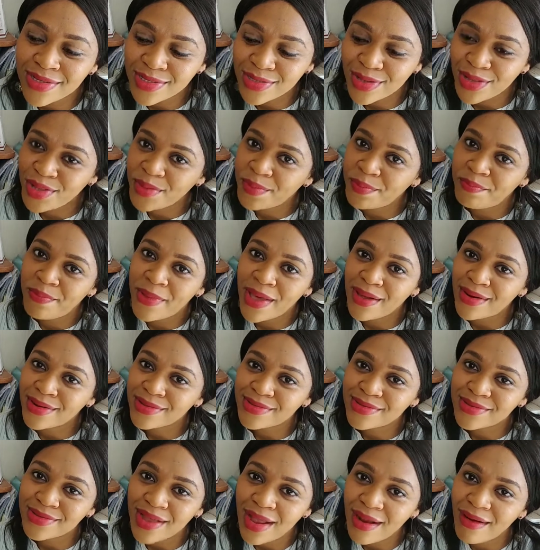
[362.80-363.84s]
so you better
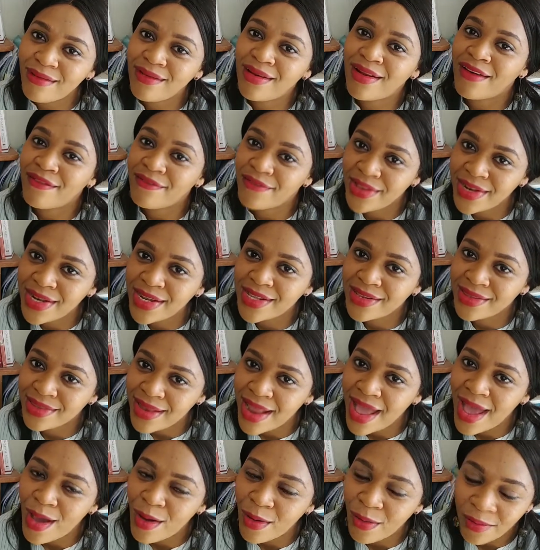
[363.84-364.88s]
start loving it
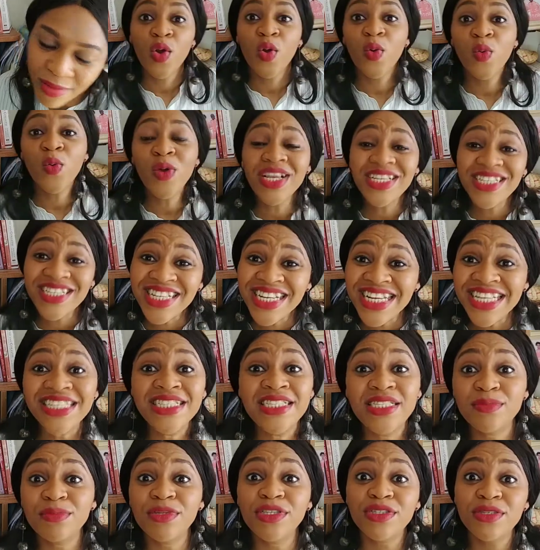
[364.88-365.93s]
now. Which
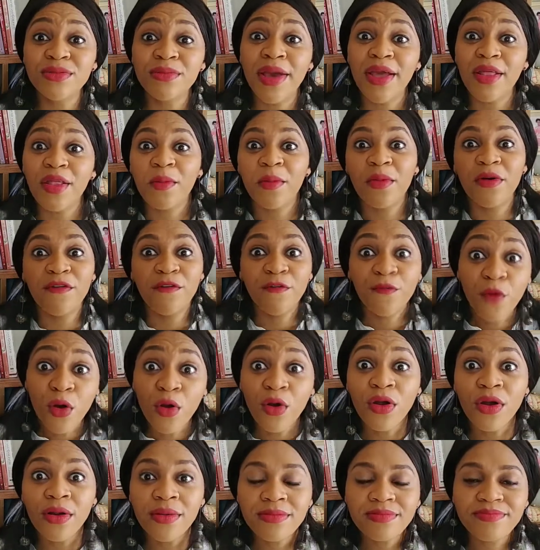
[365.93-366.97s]
leads me to my number
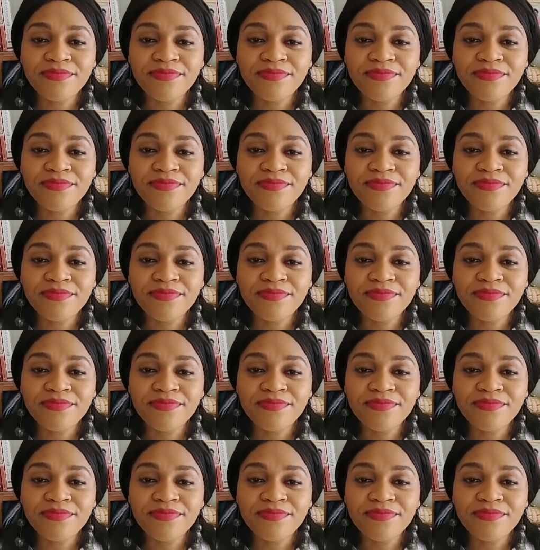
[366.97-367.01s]
4.